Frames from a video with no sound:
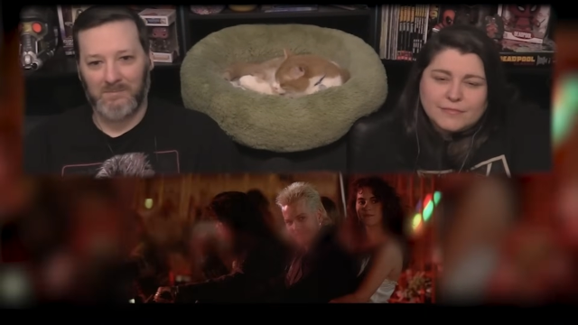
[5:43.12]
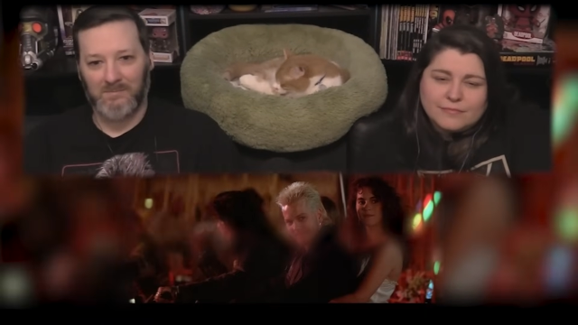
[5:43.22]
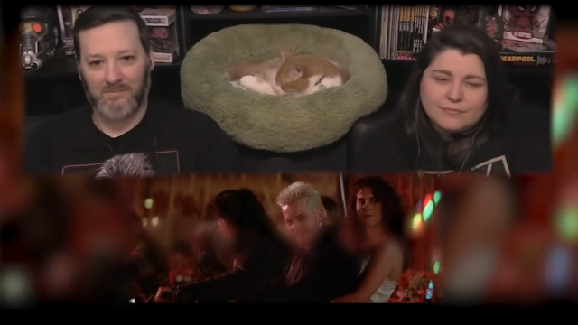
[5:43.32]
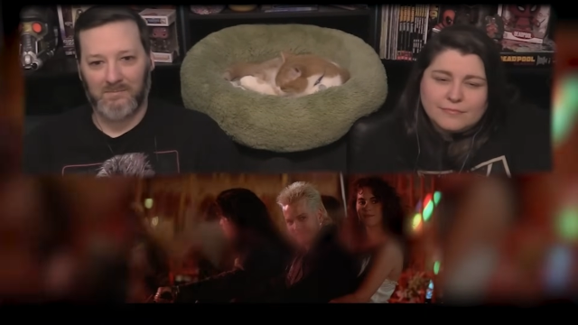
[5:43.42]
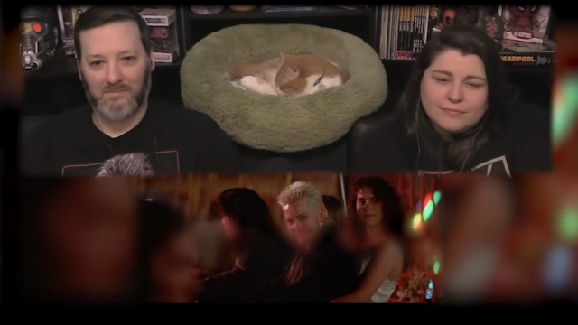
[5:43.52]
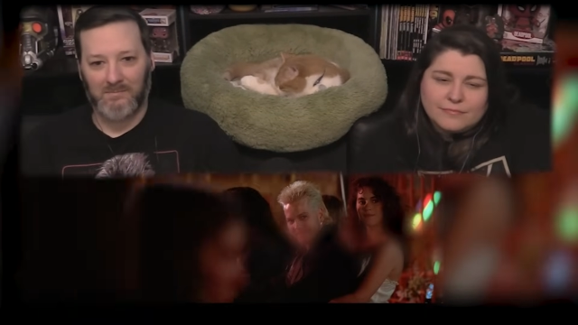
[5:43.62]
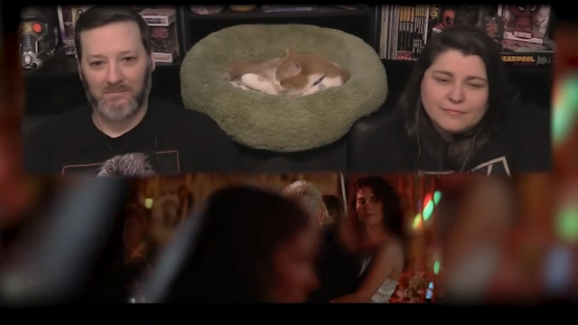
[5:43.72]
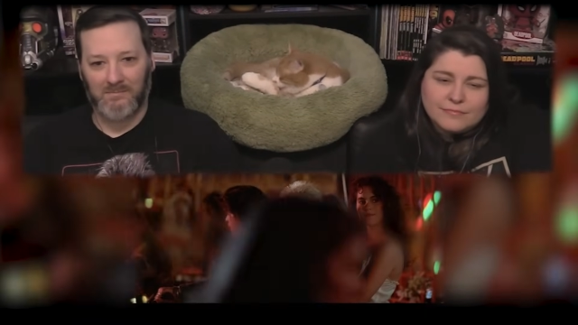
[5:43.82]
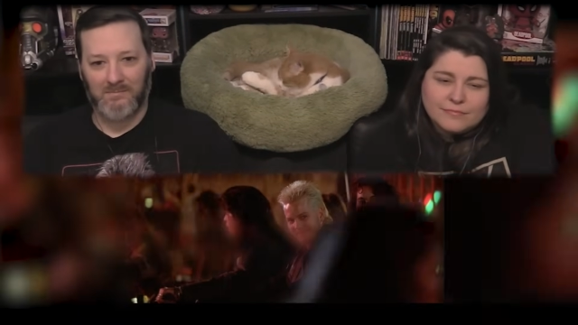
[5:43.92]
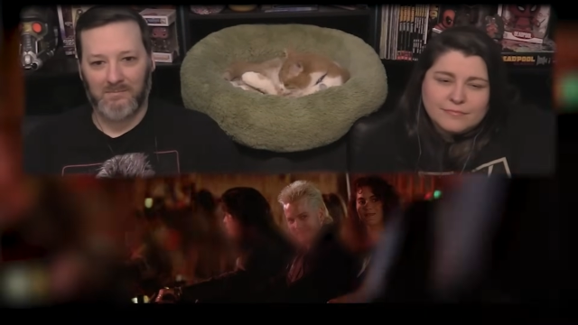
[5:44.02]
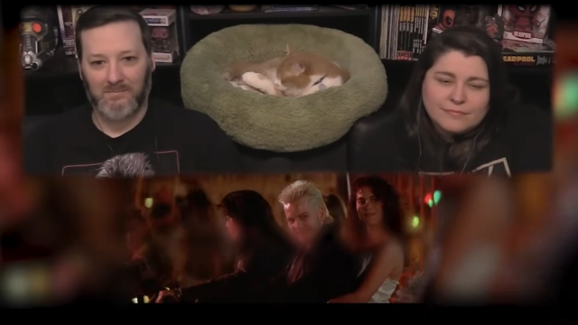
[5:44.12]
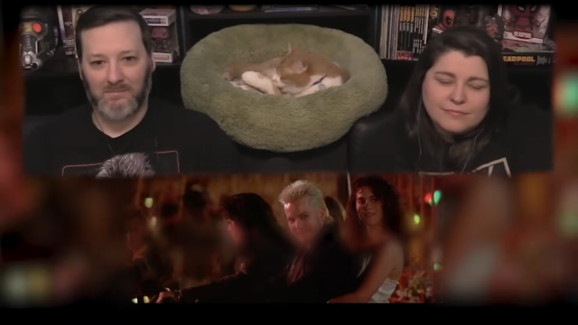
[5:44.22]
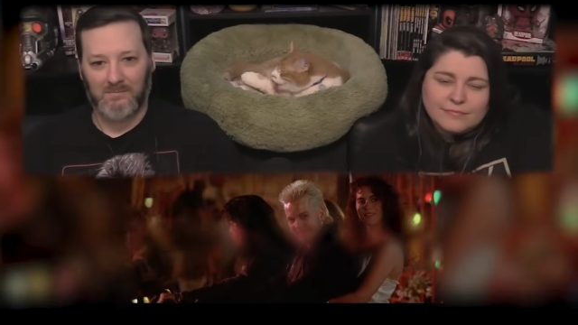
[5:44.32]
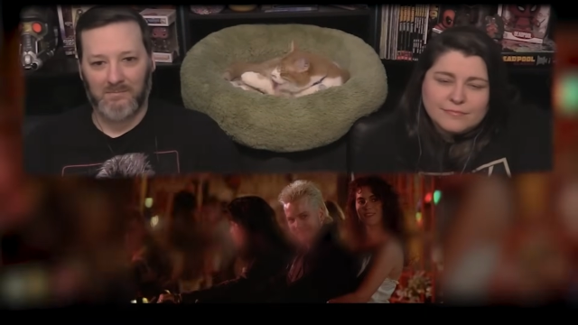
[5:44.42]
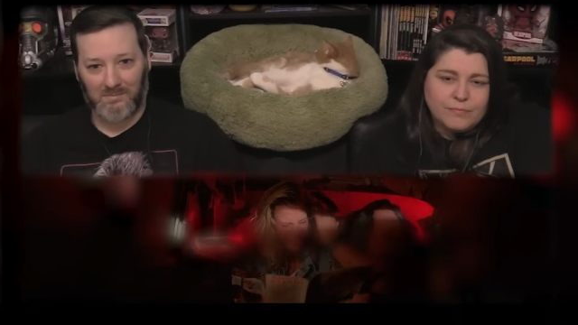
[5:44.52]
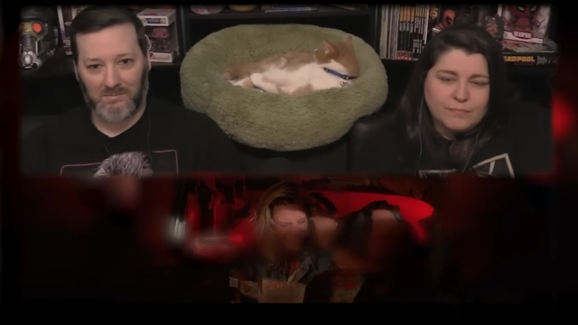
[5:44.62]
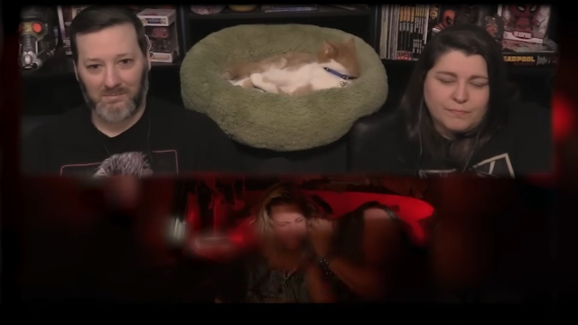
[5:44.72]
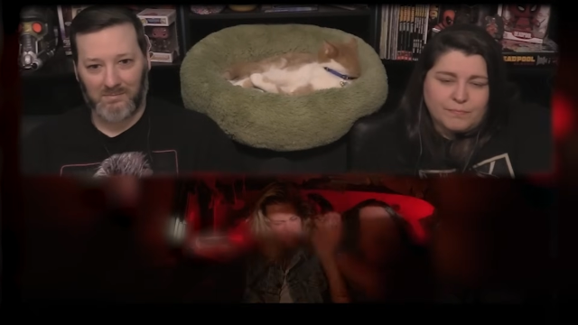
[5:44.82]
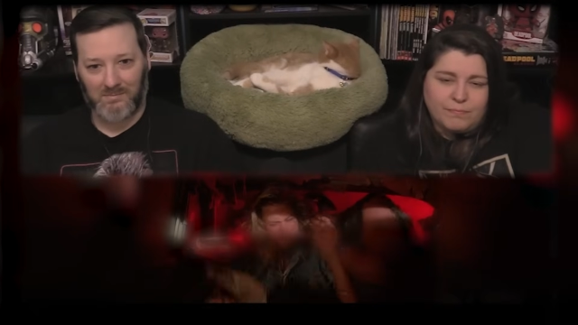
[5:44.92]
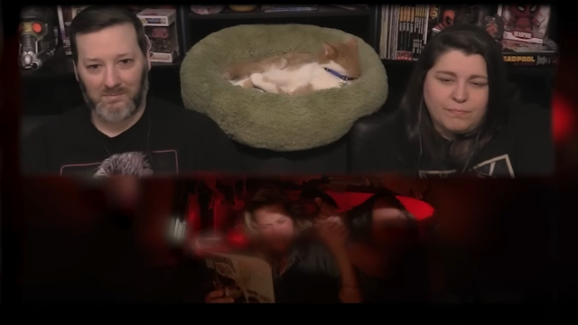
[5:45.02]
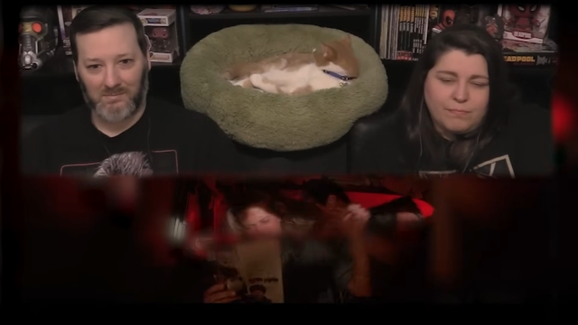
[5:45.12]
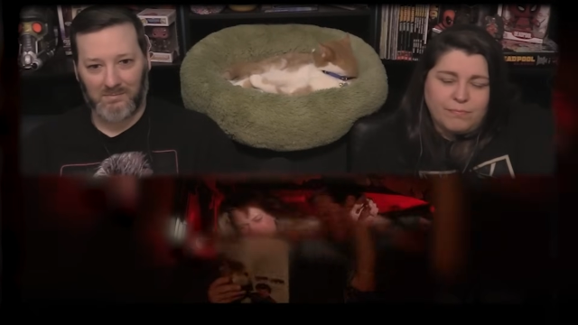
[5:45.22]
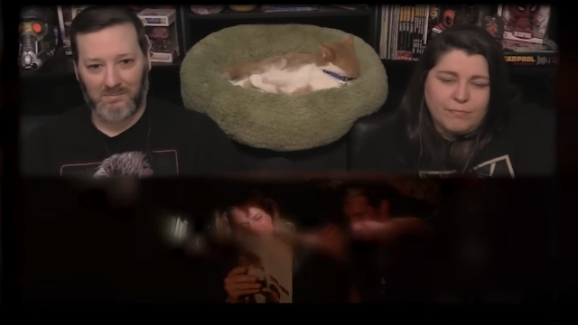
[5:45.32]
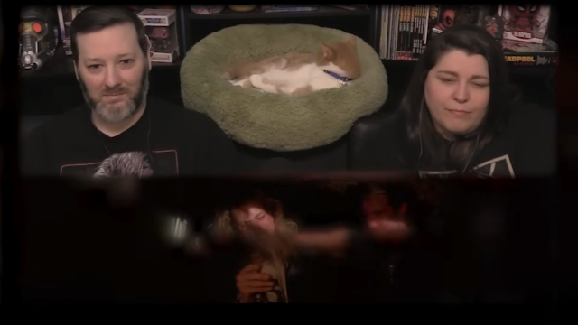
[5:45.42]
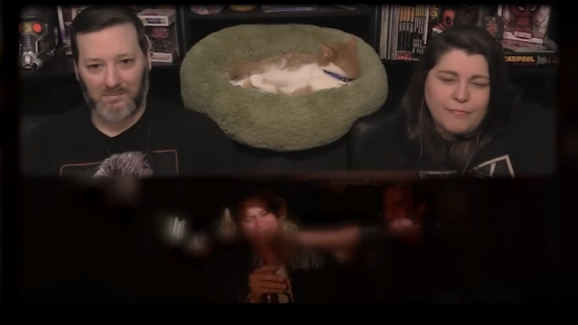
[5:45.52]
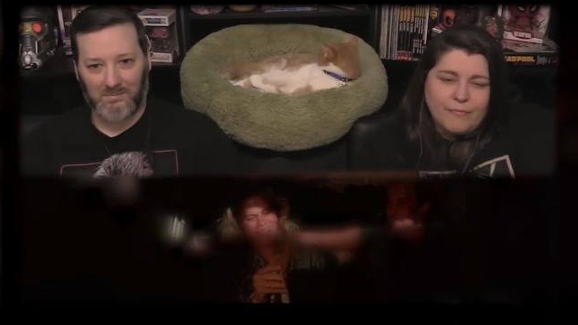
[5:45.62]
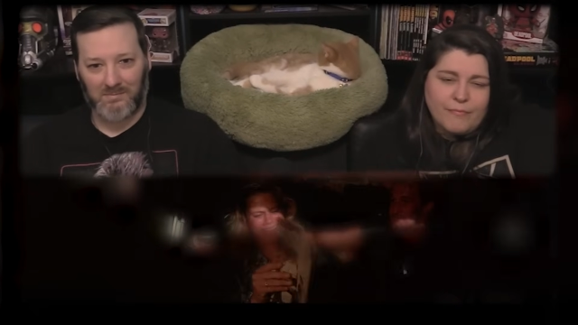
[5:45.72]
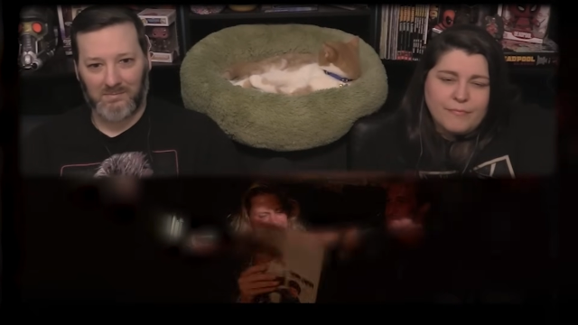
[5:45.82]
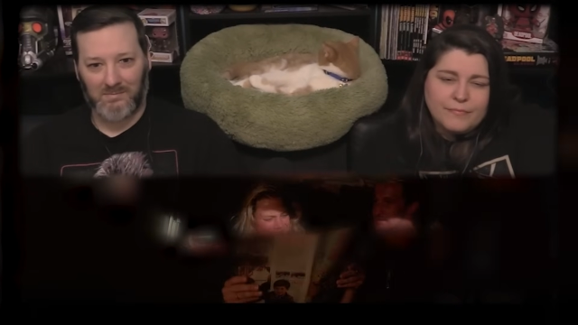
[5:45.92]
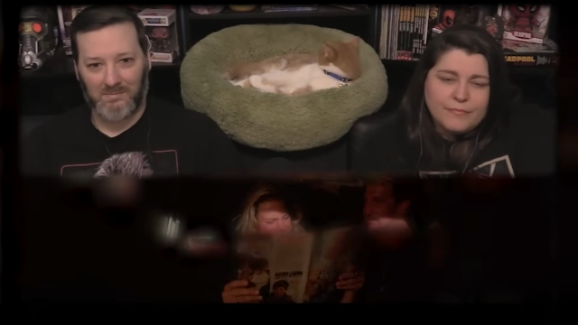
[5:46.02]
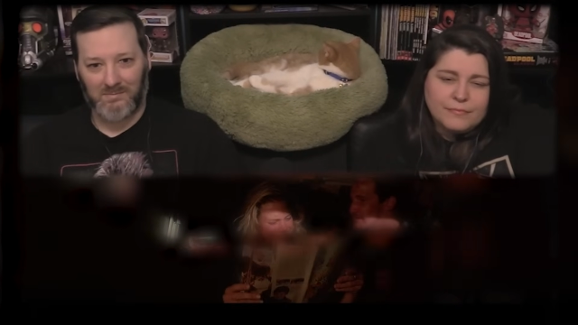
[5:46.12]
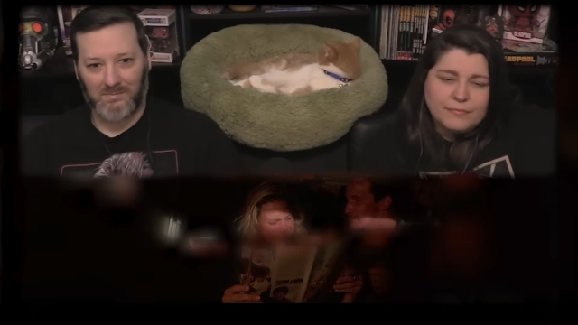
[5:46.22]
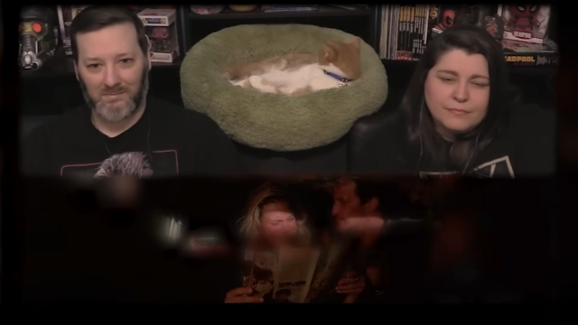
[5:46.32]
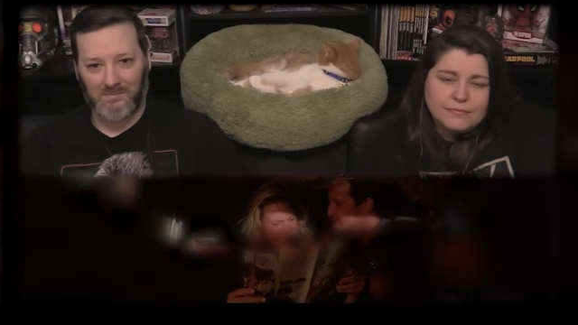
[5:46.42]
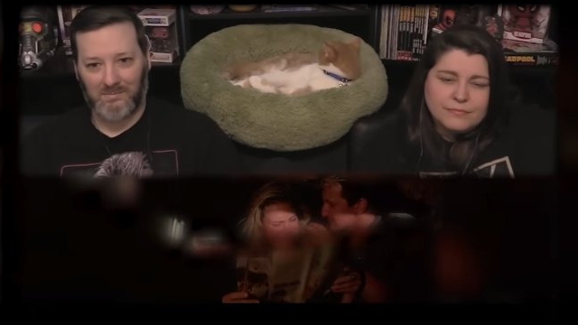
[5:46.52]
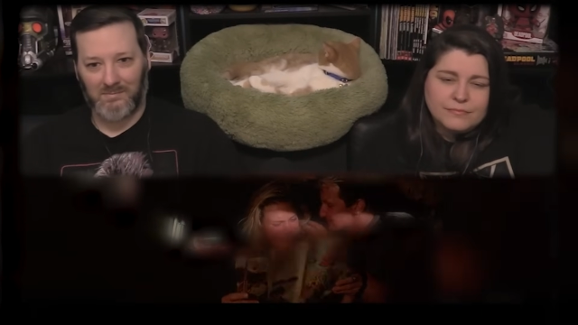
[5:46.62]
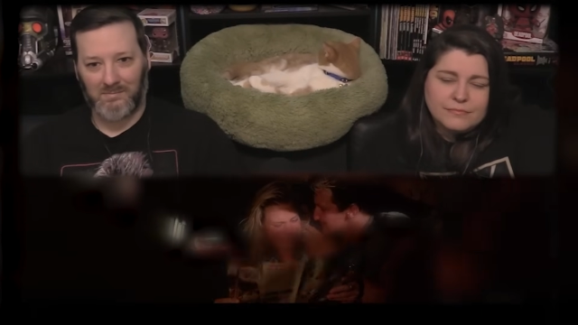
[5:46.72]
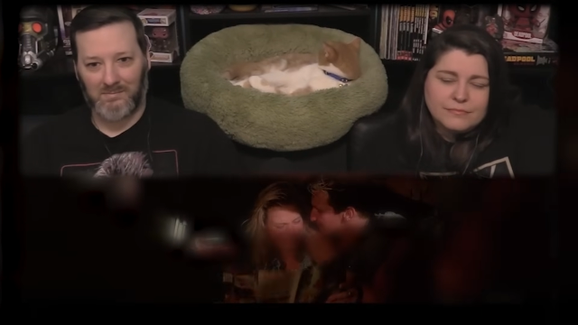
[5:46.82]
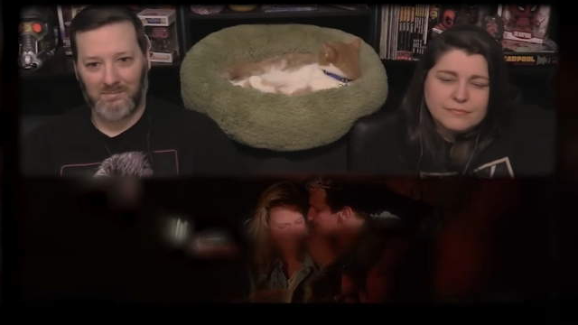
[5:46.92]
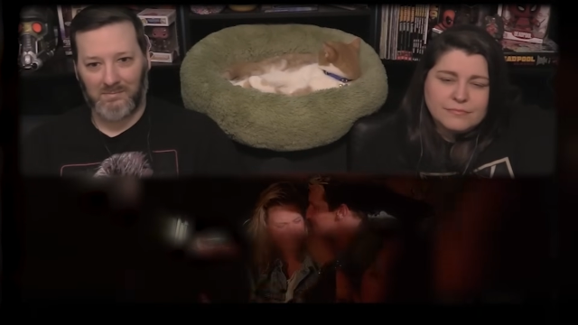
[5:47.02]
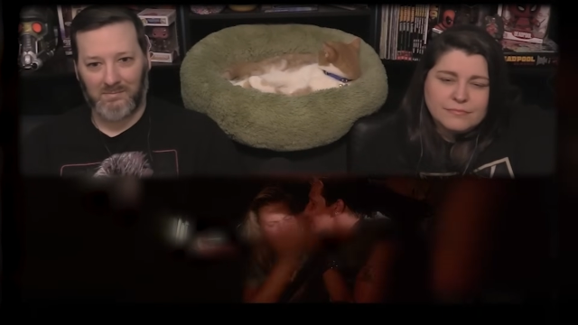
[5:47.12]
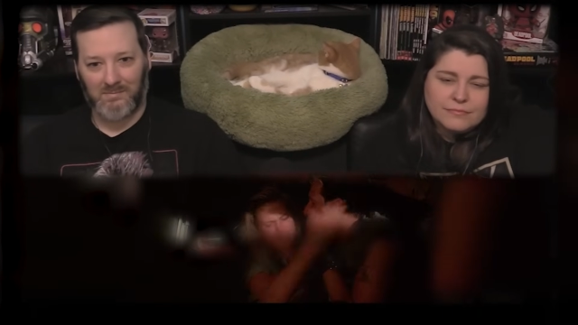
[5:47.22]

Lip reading: (no one is talking)